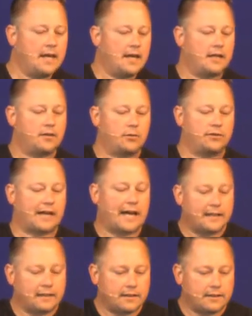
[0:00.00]
And it was, I
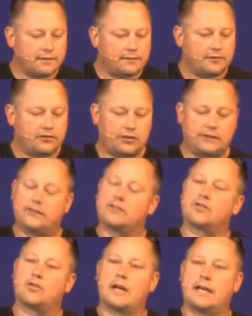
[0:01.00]
love Jesus
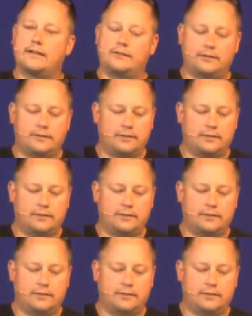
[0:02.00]
Christ.